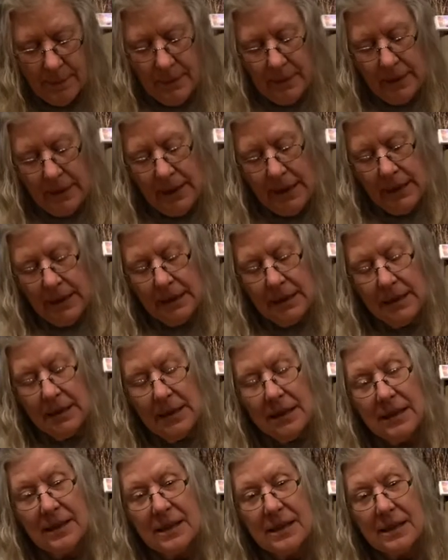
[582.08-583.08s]
like
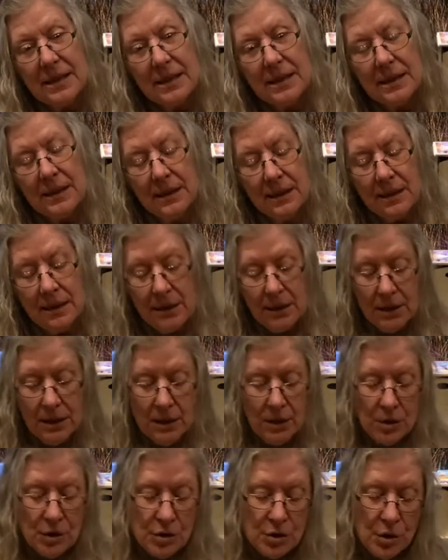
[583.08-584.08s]
this,
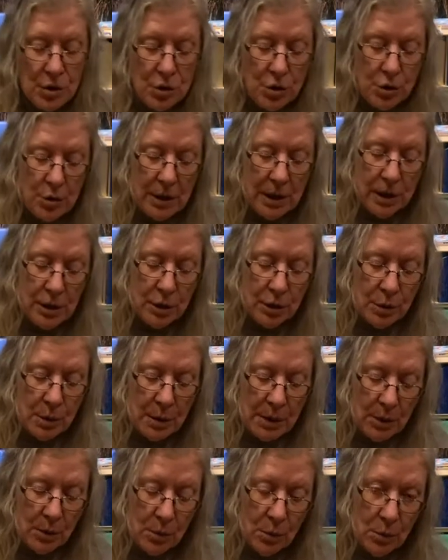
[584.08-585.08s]
so you can glue
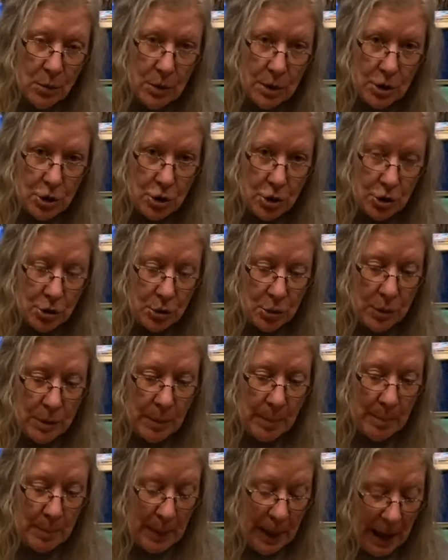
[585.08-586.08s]
it onto the
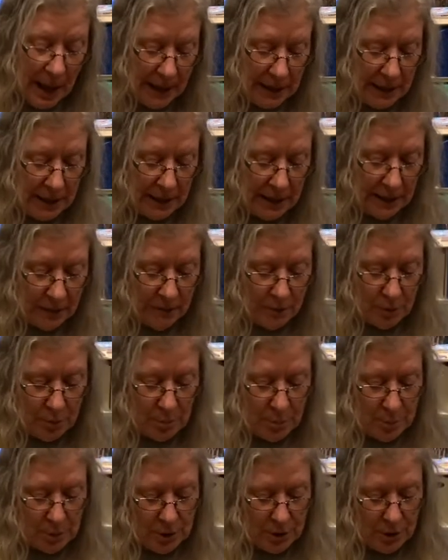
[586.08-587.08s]
body of your
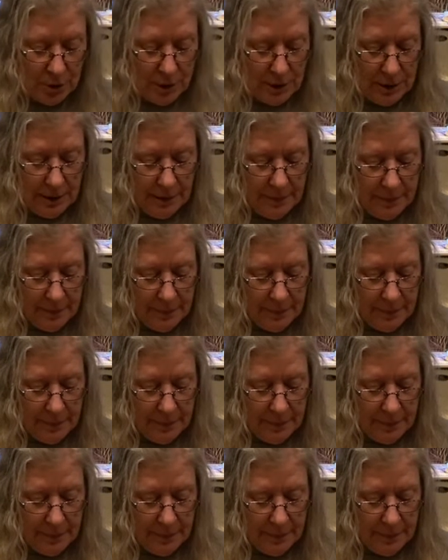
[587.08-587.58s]
bird.